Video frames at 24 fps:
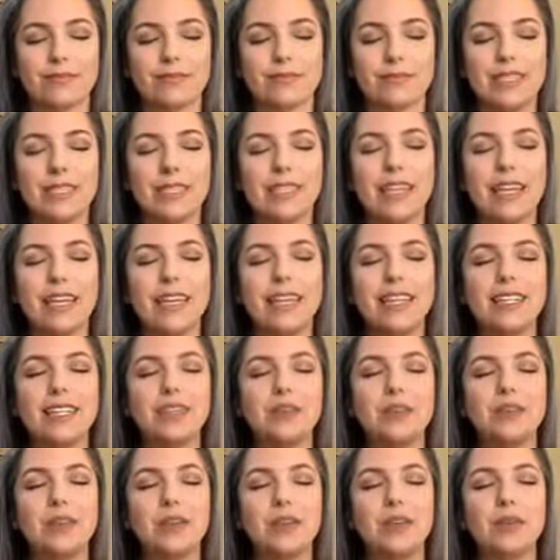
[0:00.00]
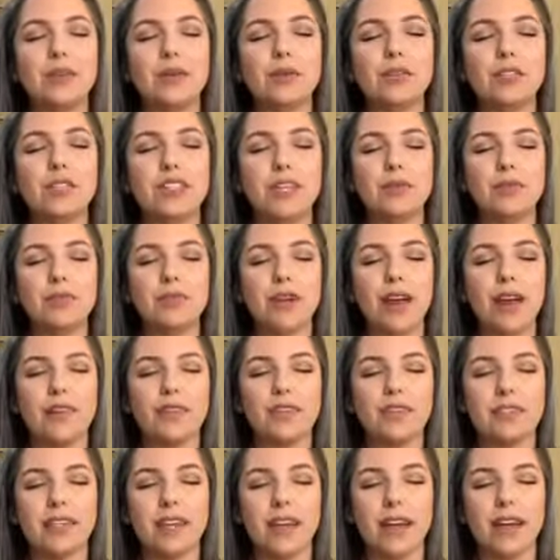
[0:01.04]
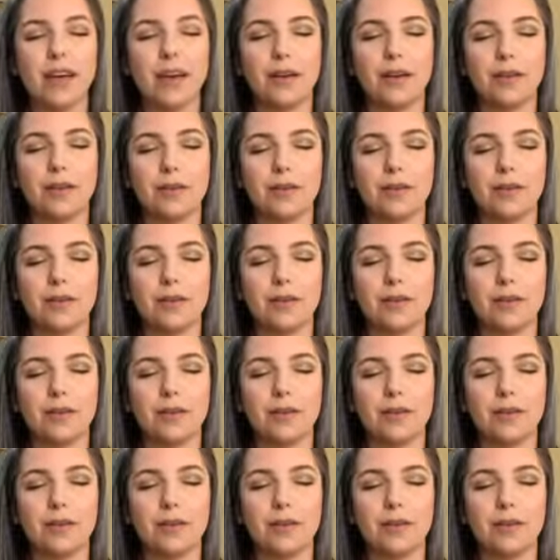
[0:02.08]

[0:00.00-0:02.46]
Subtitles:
And taking some huge deep breaths now.